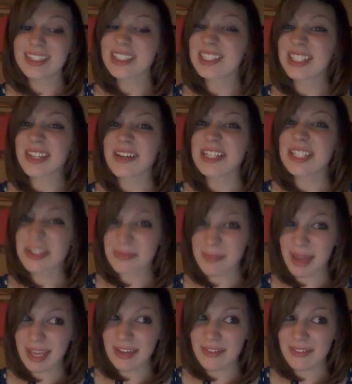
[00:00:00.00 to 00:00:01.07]
So, as you
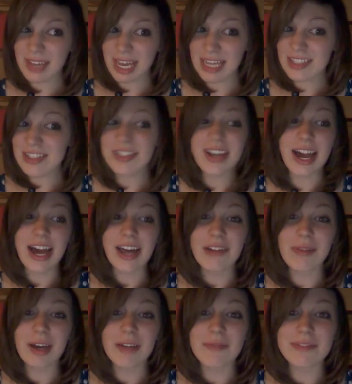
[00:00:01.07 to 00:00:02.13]
may have guessed, child
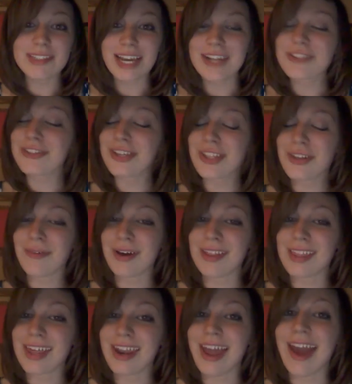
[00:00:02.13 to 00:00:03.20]
1 was actually the
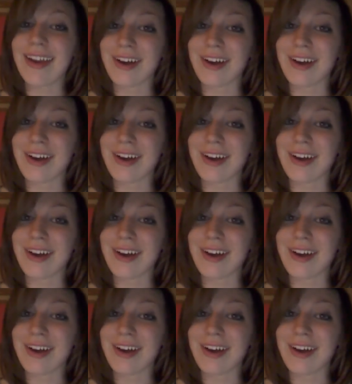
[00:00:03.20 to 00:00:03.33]
one that had